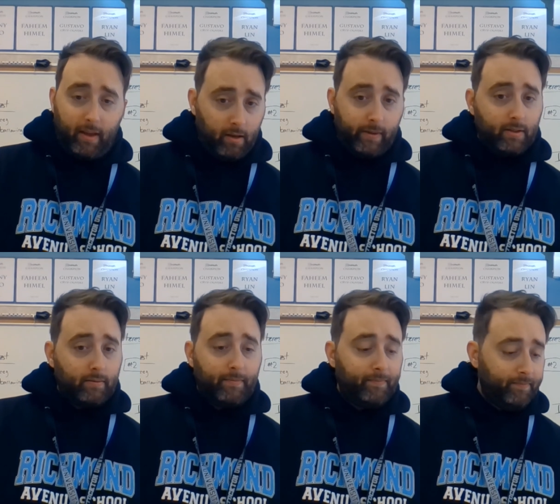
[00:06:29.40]
the end of it.
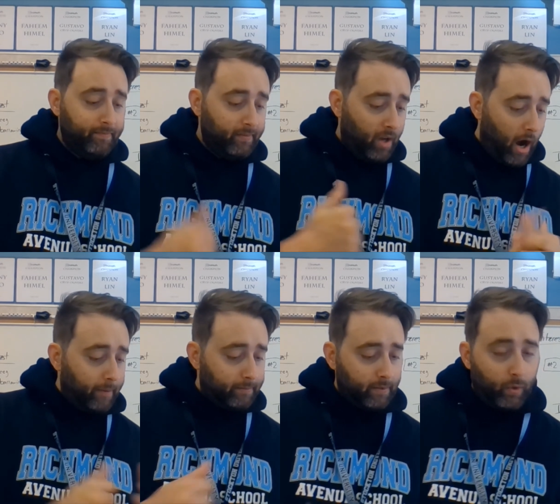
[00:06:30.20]
All
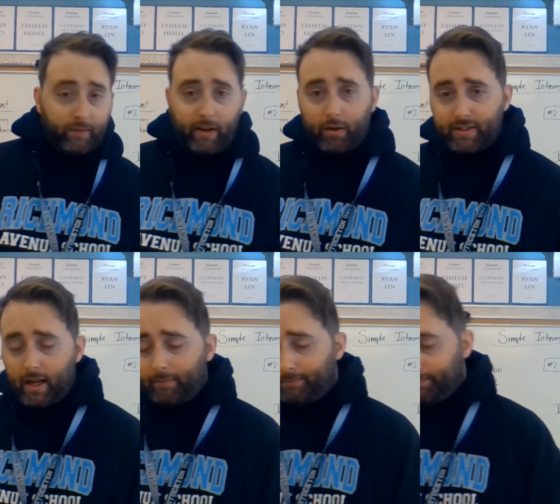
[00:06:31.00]
right, quick video
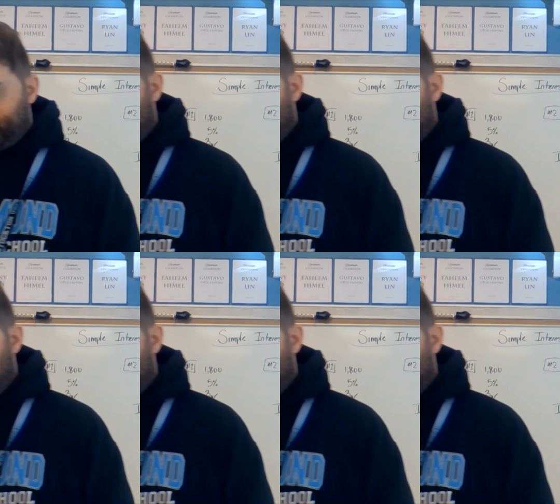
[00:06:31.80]
today,